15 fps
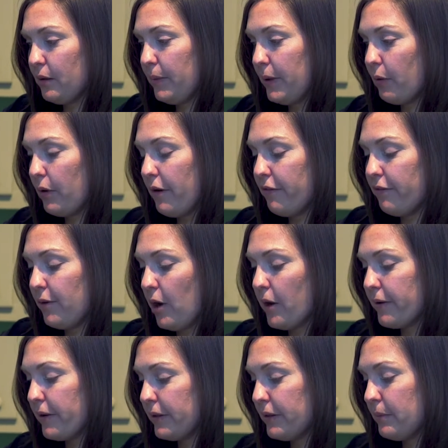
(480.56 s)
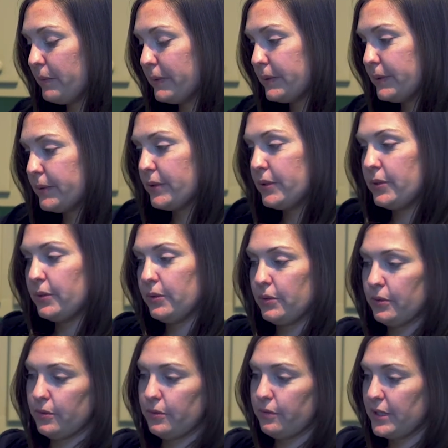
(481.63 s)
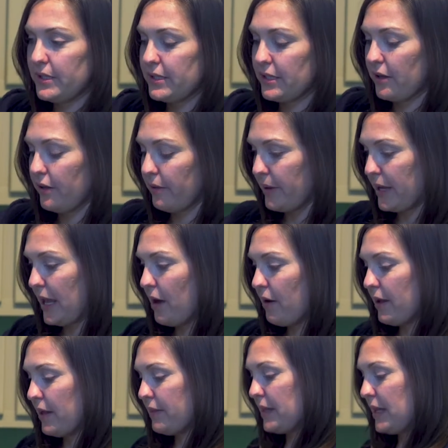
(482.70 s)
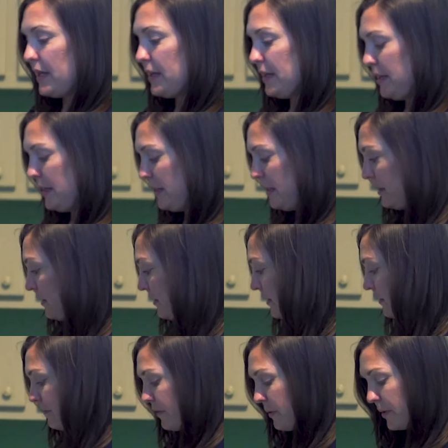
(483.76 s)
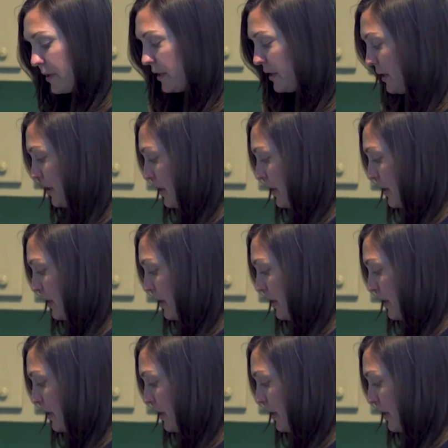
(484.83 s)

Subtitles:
bit of water in the bowl to rinse it all the way out, and then going forward.